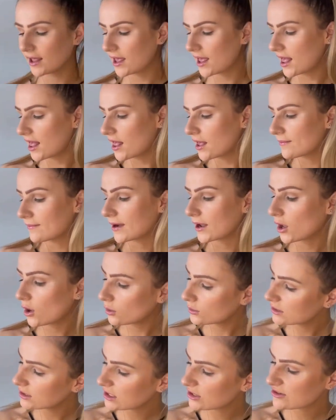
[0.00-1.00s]
My only
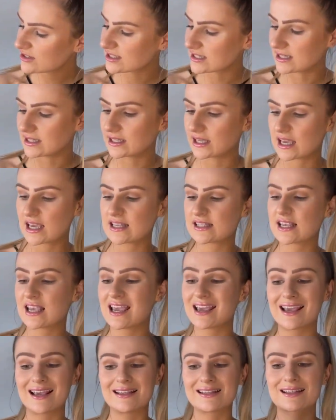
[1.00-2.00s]
critique is it
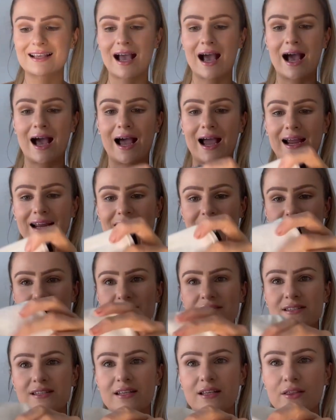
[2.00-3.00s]
is kind of
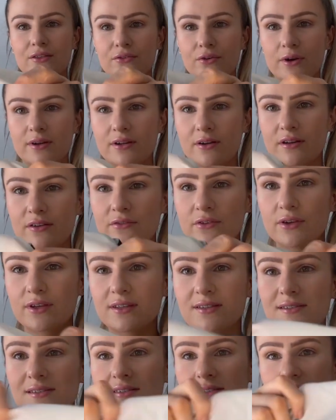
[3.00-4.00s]
see-through. I don't know if you can
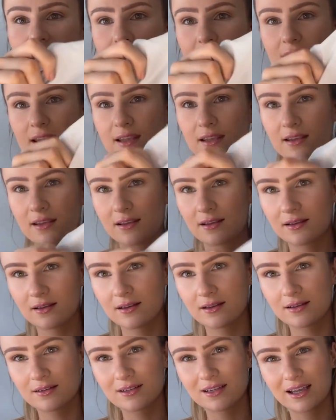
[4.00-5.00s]
see.
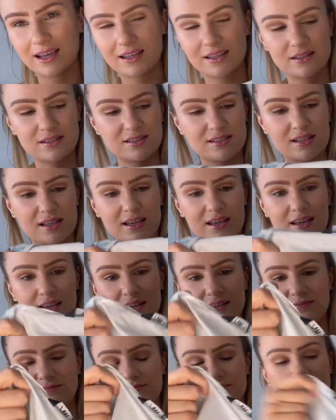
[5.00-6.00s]
Can you see?
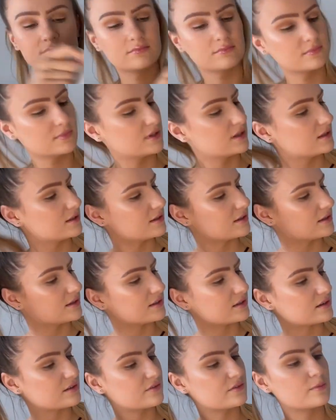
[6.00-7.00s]
I don't
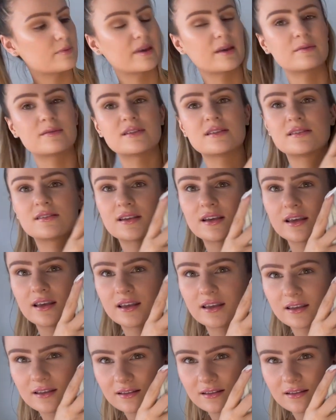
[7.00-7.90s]
know if you'll be able to see.